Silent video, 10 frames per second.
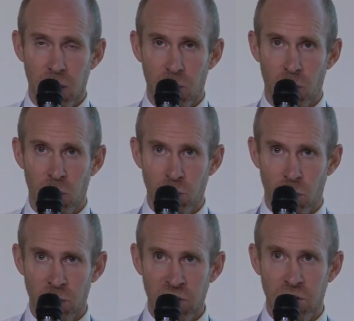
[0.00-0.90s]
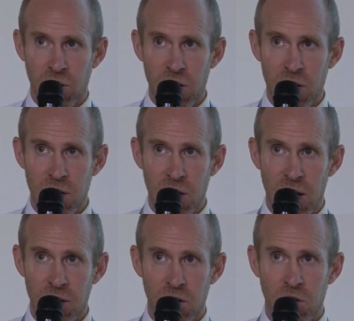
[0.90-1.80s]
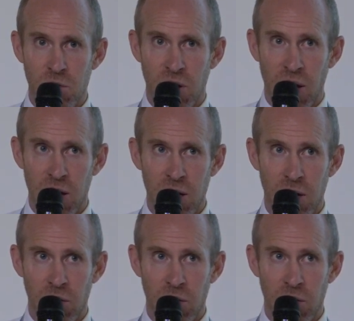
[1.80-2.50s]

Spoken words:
more recently in the UK,